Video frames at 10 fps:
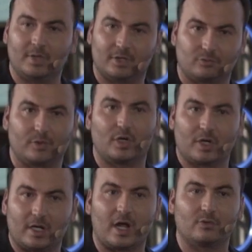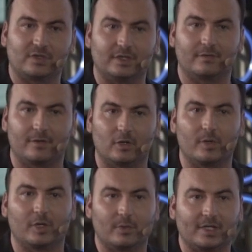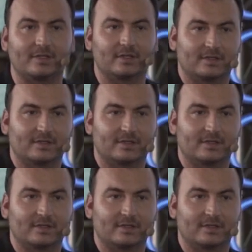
because we're going to announce in the following weeks